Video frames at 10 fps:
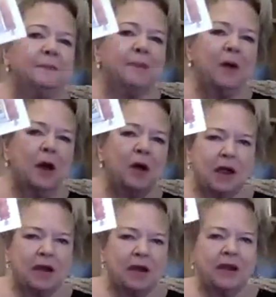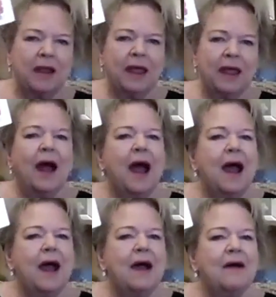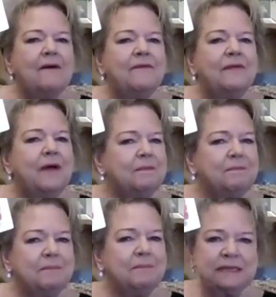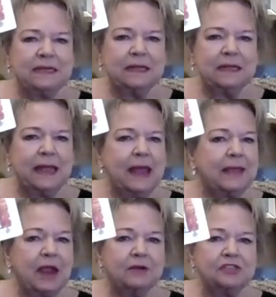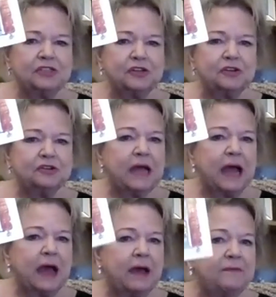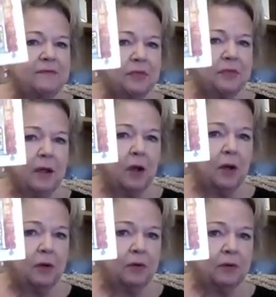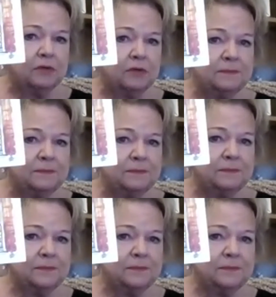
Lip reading: basically caricatures of the three owners. And it was great.